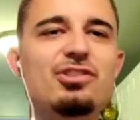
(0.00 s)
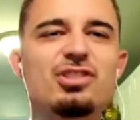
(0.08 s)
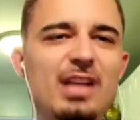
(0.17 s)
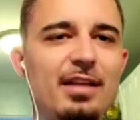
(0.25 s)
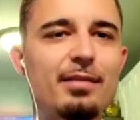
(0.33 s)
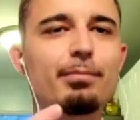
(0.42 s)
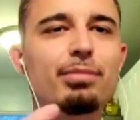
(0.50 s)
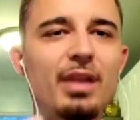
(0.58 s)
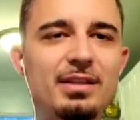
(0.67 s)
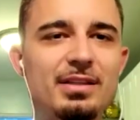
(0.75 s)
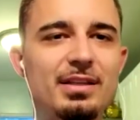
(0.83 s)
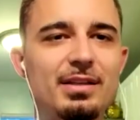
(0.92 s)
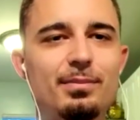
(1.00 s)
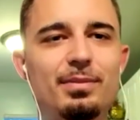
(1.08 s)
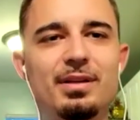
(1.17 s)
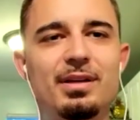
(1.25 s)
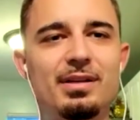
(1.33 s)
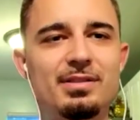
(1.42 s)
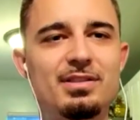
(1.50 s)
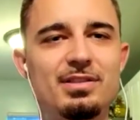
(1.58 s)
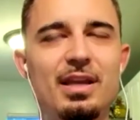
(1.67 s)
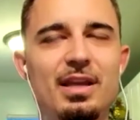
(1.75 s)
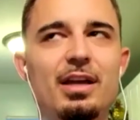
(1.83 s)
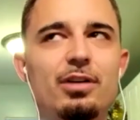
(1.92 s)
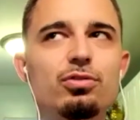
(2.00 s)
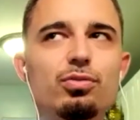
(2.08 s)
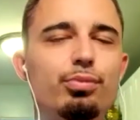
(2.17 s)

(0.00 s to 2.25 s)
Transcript: I just kind of blended it because it's like a